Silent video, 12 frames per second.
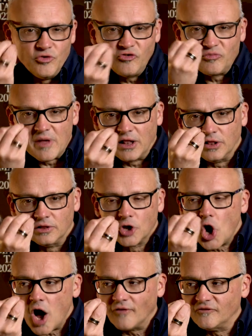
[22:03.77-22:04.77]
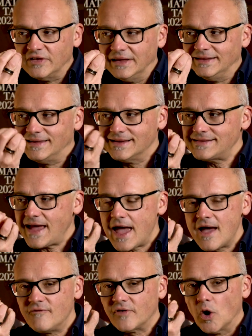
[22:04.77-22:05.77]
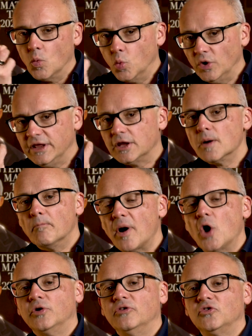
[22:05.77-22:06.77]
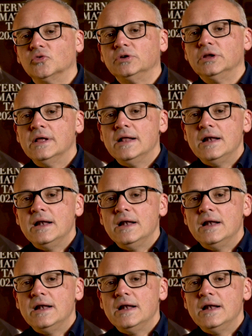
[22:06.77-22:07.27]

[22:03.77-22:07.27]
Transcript: when you smell coffee, it does have a woody component to it.